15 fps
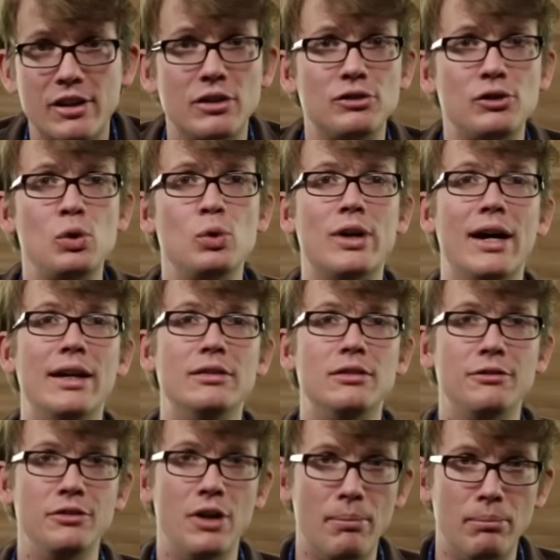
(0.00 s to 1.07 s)
there's two
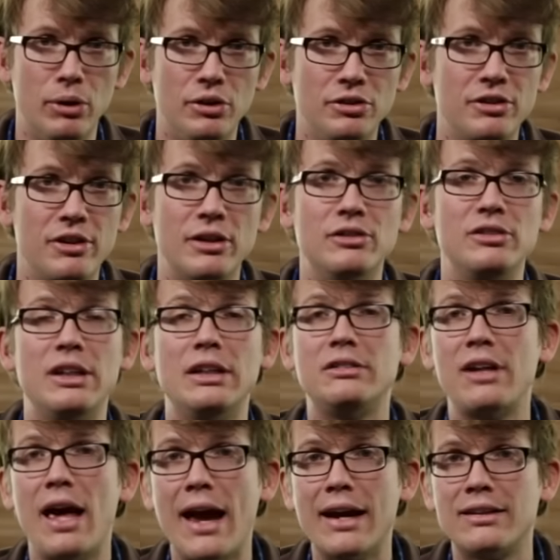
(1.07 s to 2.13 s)
kinds of numbers. There's
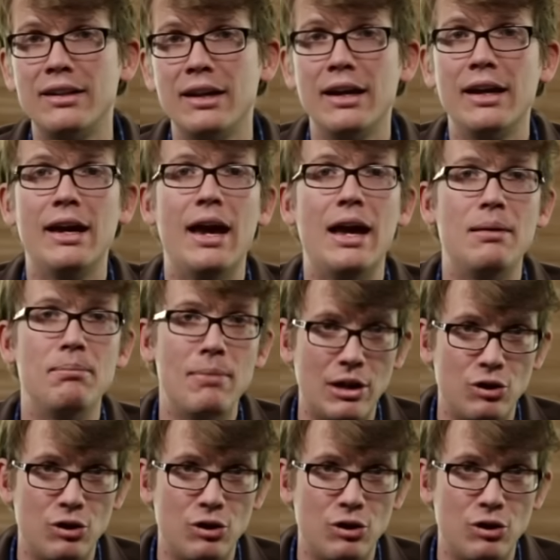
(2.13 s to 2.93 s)
exact and